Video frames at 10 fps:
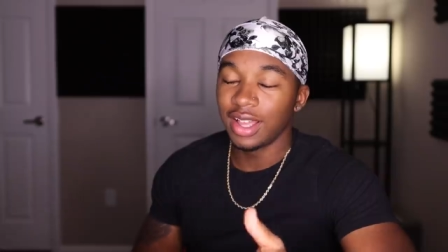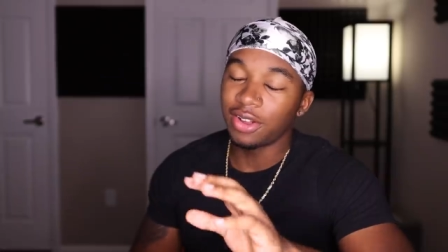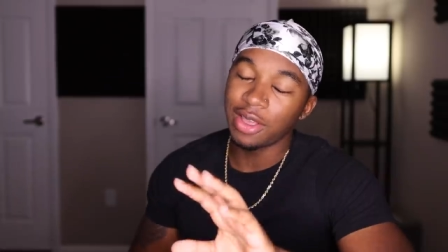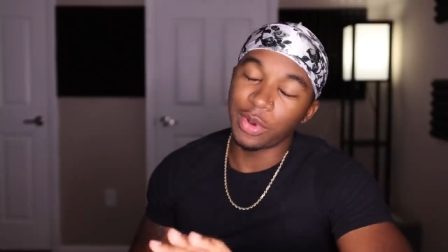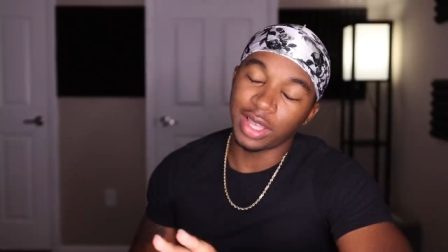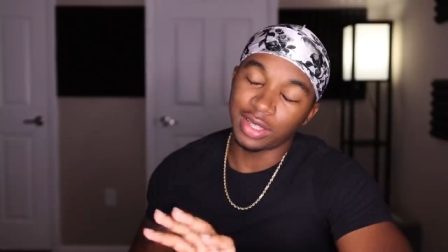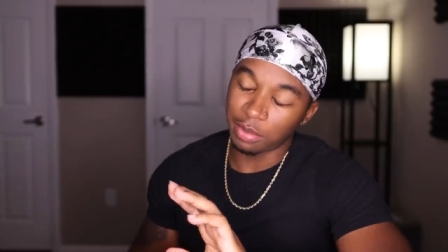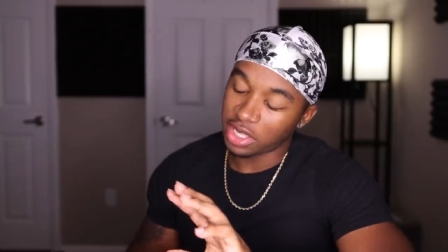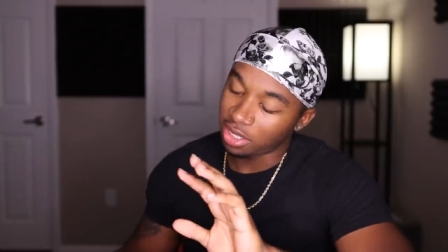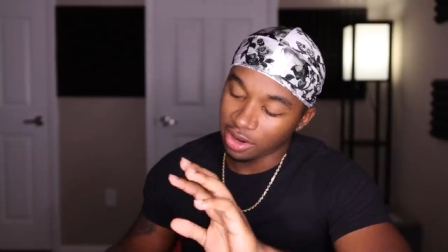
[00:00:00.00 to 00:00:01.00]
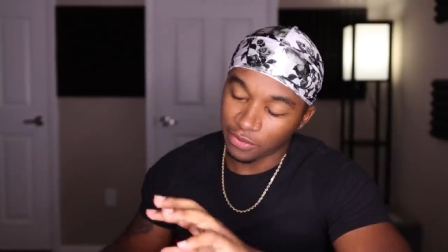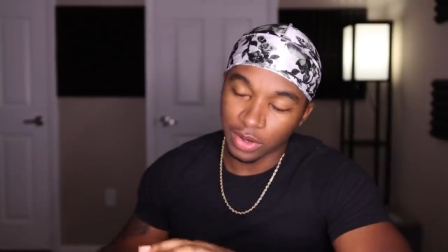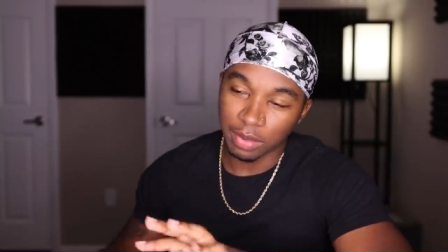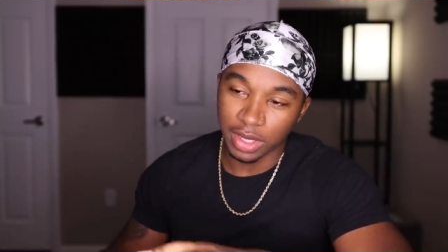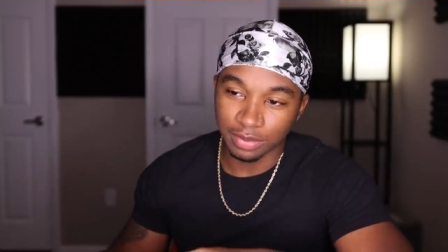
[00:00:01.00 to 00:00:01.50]
Okay, wait. Let me clarify.
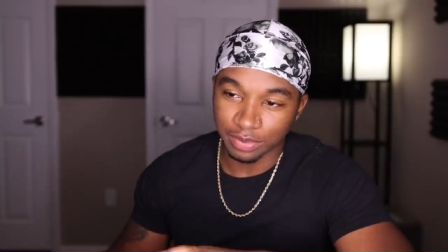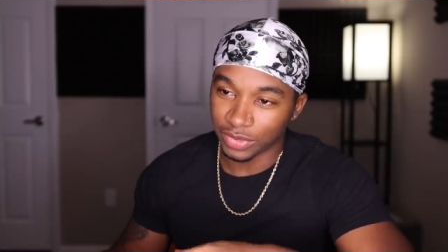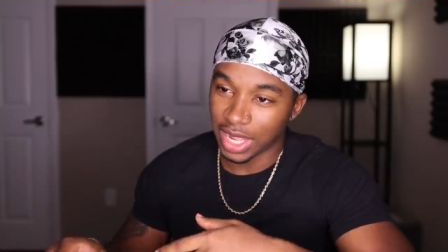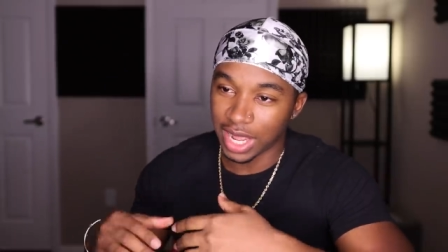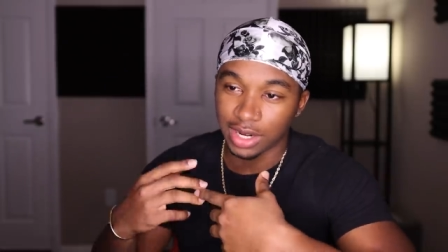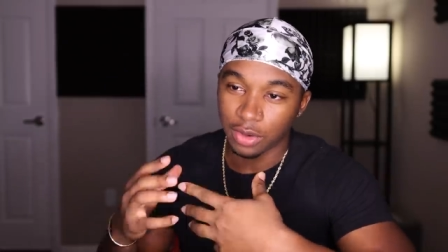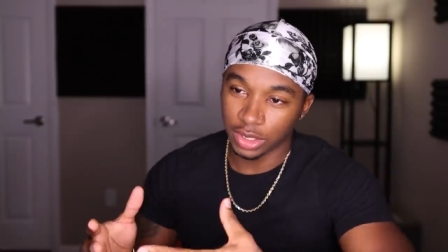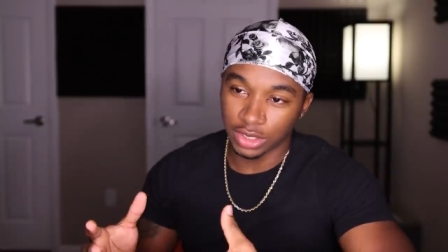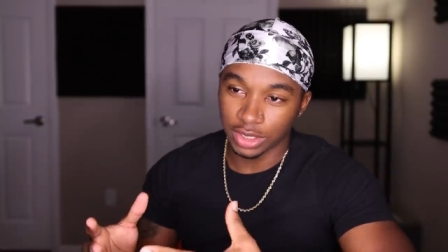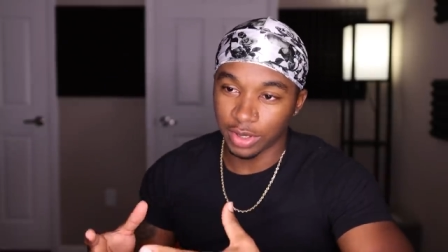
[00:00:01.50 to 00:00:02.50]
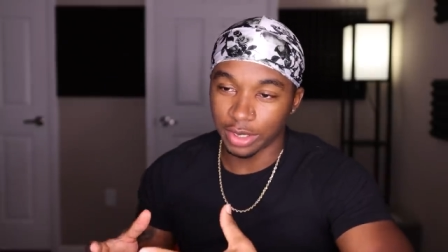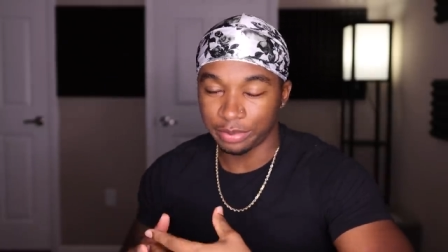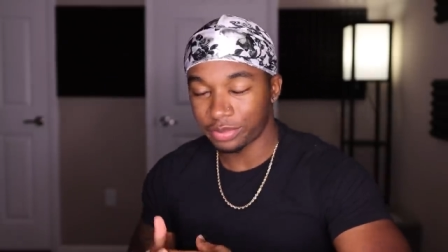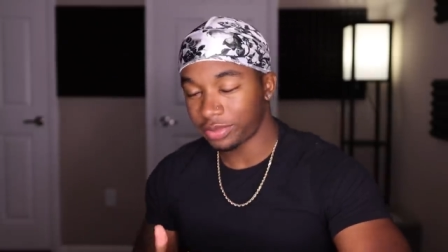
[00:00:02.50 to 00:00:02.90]
Let me. I got a question, right?